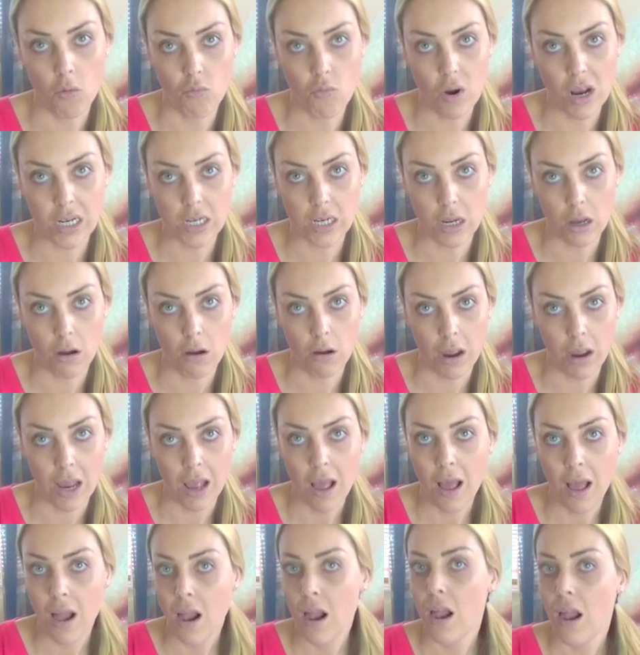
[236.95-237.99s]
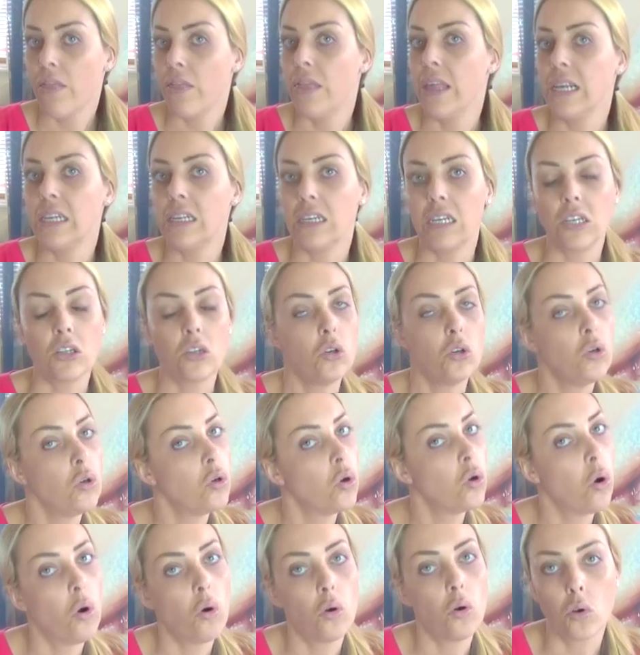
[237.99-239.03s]
red eye. This is
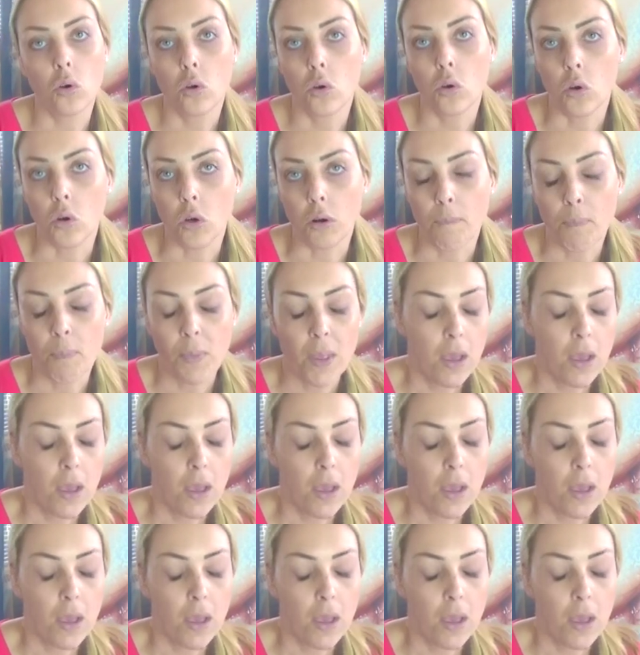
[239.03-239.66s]
not good.